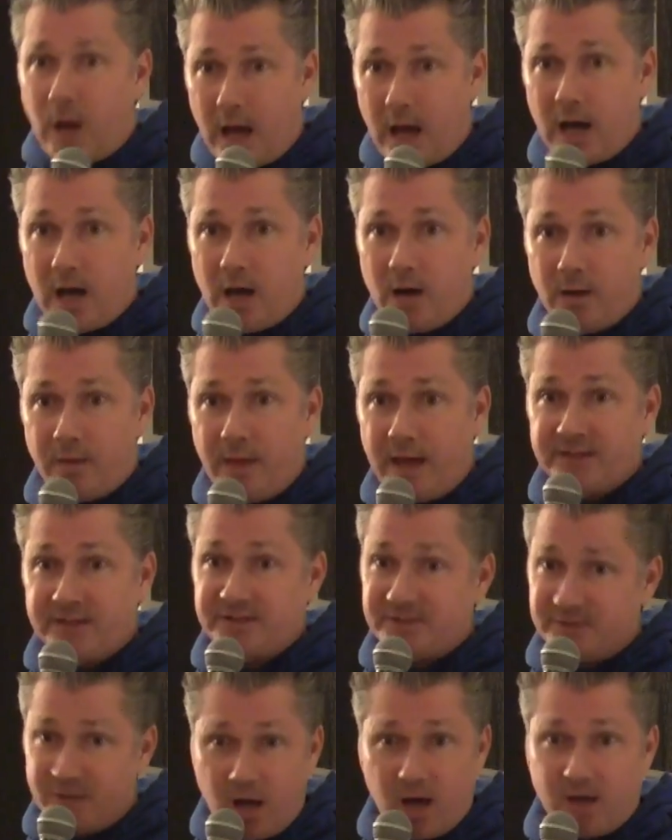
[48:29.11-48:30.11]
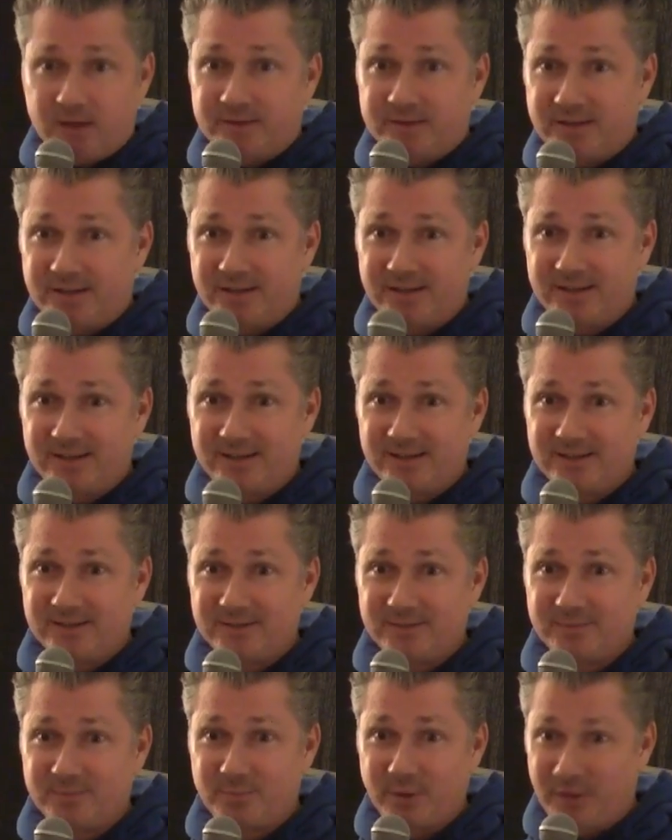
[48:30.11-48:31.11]
Wow, that sucked.
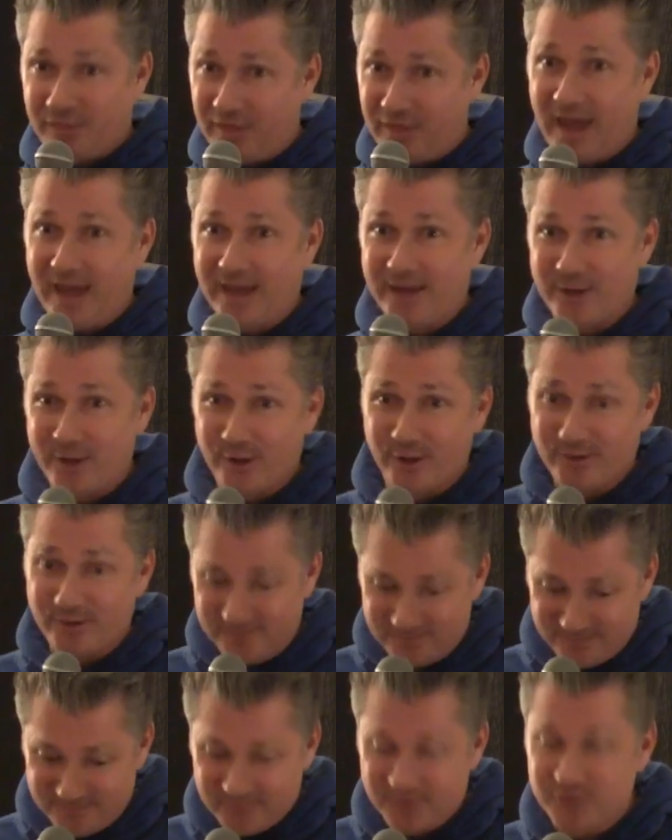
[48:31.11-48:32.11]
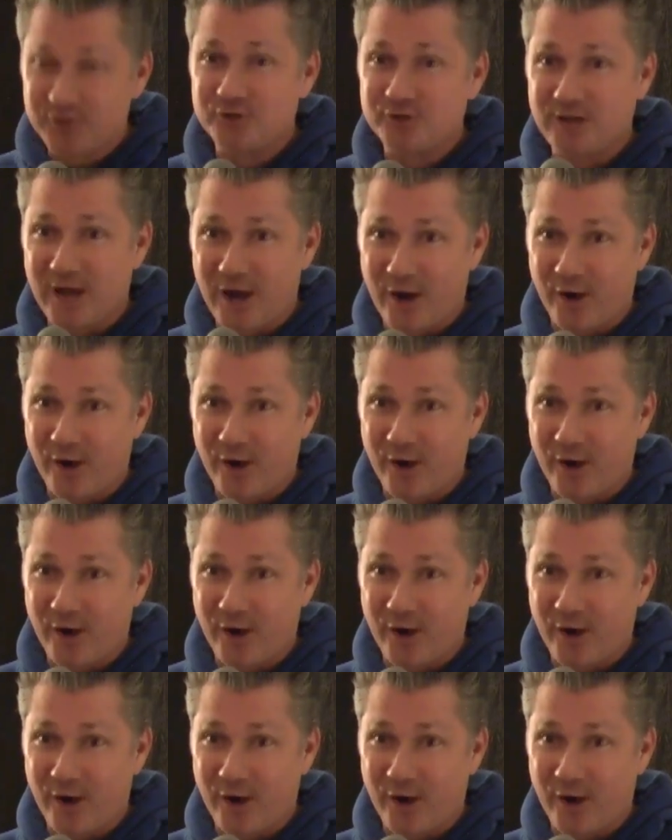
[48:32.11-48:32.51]
But thank you for